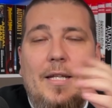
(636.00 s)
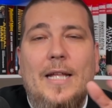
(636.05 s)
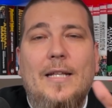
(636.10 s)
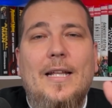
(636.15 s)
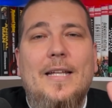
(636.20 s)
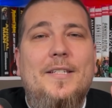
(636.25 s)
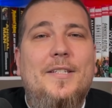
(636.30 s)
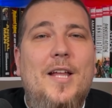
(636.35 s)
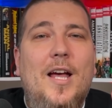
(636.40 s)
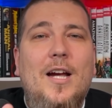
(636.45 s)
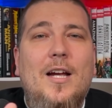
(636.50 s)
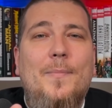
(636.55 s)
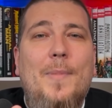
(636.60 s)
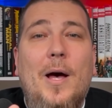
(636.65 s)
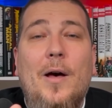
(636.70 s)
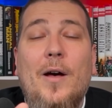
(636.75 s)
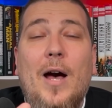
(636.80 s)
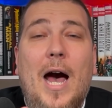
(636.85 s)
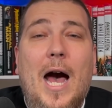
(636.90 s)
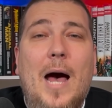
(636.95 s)
Then let's talk
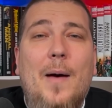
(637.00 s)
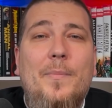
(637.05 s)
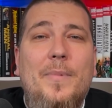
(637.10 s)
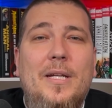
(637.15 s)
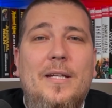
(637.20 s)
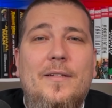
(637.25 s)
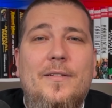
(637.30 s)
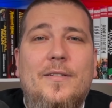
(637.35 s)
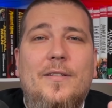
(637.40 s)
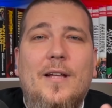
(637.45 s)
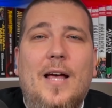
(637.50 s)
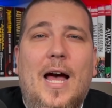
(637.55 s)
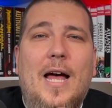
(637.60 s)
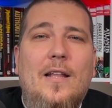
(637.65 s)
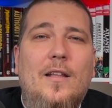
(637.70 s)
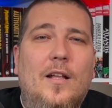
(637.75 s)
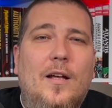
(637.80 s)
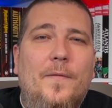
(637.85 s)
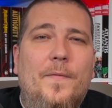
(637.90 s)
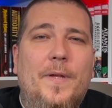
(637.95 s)
about omnis. I
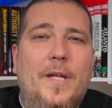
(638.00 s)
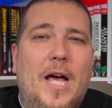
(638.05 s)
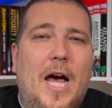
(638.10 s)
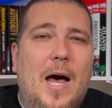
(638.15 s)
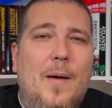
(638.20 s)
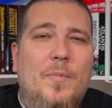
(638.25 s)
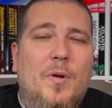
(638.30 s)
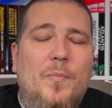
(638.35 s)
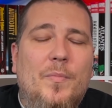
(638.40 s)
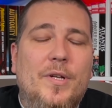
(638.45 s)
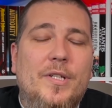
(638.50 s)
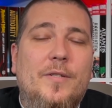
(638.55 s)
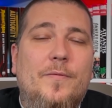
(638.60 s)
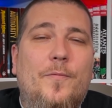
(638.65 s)
love the omnibus